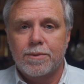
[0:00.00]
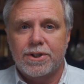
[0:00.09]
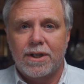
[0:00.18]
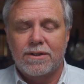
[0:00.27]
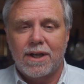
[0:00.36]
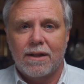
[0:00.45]

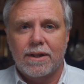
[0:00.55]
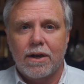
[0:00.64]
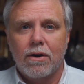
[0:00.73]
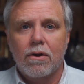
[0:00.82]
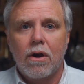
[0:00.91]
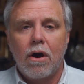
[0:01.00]
machines out
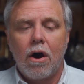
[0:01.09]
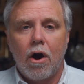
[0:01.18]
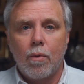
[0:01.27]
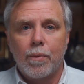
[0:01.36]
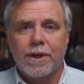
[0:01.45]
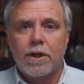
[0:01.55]
there
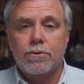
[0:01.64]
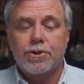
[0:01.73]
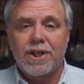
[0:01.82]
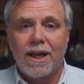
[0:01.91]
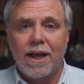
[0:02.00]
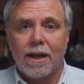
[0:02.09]
are Windows
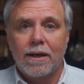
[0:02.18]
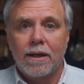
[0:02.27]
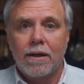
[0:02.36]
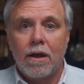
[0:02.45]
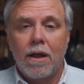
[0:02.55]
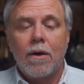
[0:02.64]
10,
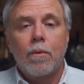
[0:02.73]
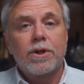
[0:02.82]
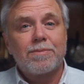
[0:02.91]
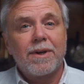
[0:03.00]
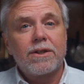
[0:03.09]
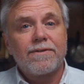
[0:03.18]

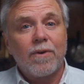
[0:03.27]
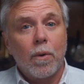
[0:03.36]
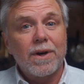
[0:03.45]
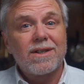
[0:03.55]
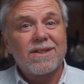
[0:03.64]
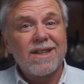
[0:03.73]
which means
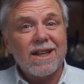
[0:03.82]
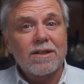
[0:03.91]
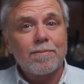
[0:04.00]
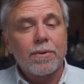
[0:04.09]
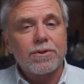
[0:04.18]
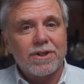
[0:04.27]

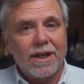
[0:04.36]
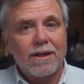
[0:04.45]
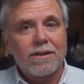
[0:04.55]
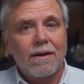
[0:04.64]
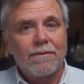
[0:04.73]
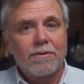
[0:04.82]
46%
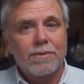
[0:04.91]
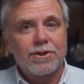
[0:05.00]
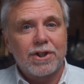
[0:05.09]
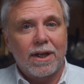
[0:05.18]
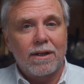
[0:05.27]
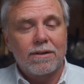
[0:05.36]
of the
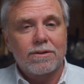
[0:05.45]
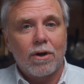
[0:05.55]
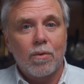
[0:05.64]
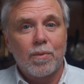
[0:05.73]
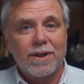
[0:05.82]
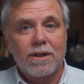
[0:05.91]
machines
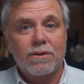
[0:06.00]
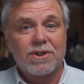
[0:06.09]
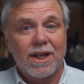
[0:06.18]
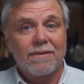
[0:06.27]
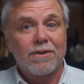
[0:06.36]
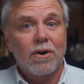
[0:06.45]
are Windows
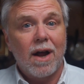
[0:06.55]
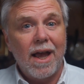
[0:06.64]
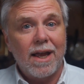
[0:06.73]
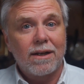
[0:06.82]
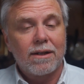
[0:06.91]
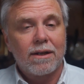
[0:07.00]
7 or
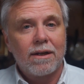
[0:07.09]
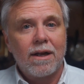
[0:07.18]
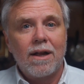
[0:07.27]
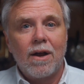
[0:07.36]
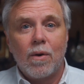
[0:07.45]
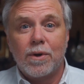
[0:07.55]
8,
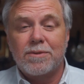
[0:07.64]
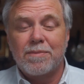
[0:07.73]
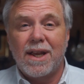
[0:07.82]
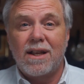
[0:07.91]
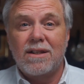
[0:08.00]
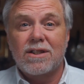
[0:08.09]
which
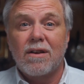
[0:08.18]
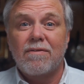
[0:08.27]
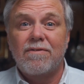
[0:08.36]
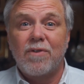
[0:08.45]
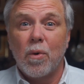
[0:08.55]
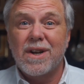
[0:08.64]
means
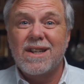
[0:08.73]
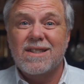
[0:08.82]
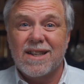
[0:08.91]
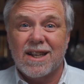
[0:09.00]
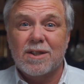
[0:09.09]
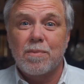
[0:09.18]

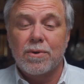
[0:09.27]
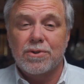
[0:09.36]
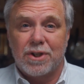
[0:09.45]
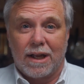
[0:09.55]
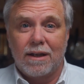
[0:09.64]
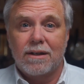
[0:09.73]

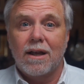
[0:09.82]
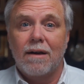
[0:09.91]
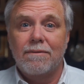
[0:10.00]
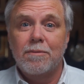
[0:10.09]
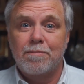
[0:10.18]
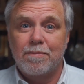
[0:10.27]
46%
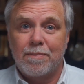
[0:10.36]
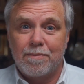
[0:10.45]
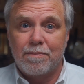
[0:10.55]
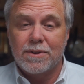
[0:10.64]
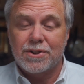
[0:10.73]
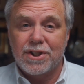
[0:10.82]
of the
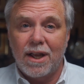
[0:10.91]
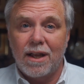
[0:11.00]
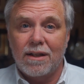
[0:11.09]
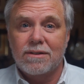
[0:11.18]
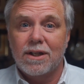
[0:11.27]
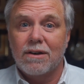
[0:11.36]

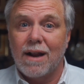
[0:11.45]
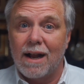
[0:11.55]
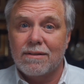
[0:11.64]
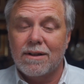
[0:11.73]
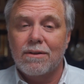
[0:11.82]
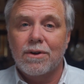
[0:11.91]
machines that are
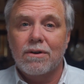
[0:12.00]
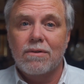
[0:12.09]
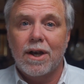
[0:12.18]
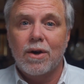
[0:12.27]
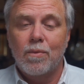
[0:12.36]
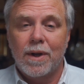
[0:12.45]
out there that are
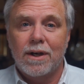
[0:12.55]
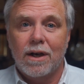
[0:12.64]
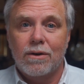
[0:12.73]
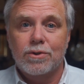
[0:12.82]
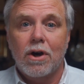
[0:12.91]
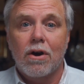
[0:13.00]
running
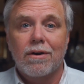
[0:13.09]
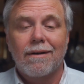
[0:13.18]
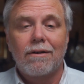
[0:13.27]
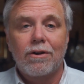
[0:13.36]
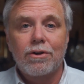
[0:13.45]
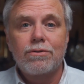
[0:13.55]
Windows are going to
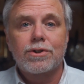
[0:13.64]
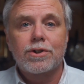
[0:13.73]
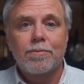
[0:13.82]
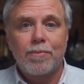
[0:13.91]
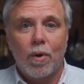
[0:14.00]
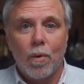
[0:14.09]
lose
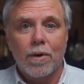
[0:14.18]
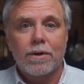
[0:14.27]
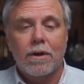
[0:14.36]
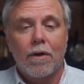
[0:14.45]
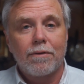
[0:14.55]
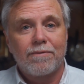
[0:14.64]
support
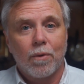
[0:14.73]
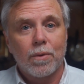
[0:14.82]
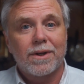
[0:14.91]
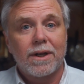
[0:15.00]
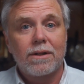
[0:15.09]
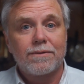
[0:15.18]
on the
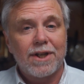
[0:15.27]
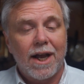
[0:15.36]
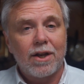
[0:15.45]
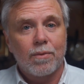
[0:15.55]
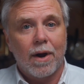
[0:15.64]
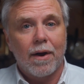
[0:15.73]
14th of
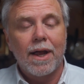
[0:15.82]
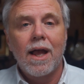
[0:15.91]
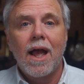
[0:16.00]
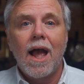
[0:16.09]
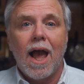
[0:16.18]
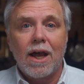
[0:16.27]
January.
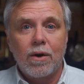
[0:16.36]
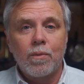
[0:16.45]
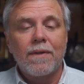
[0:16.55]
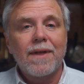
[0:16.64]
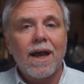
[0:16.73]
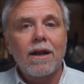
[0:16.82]
And
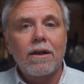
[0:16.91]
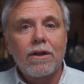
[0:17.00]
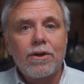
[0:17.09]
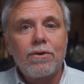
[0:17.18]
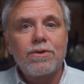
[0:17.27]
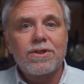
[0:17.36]
when they
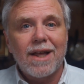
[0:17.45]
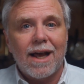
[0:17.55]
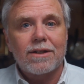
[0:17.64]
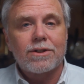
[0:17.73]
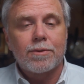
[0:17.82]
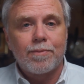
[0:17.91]
lose
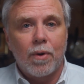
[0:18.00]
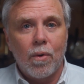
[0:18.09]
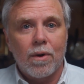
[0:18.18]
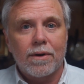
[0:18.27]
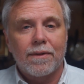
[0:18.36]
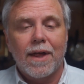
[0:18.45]
that
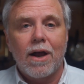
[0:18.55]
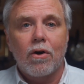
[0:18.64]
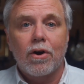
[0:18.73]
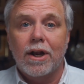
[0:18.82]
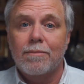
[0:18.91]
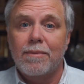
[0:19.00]
support, they are
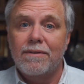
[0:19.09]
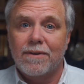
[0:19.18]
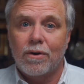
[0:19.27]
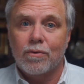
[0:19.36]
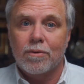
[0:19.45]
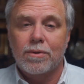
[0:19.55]
going to be
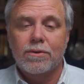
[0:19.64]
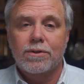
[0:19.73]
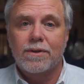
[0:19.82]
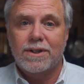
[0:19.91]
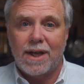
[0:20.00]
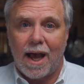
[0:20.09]
vulnerable to
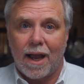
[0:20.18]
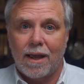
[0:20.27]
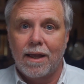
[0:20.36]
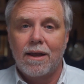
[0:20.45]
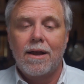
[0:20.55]
attack.